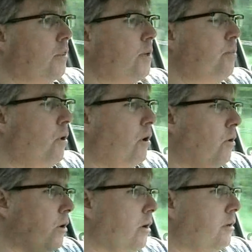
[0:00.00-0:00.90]
The
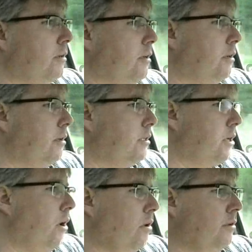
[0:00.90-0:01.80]
borrower is
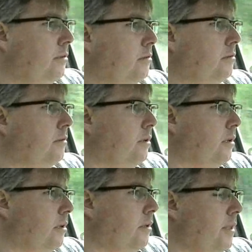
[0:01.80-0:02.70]
called
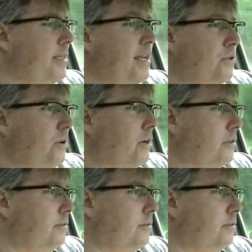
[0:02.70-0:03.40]
the debtor,